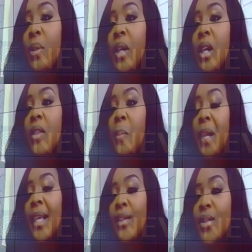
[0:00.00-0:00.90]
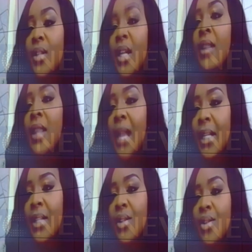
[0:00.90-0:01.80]
the players in that
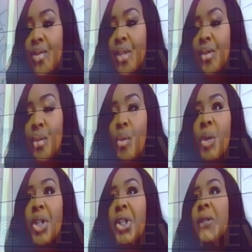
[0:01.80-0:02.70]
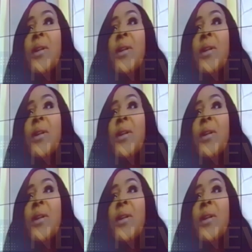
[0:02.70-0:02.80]
industry do, which is,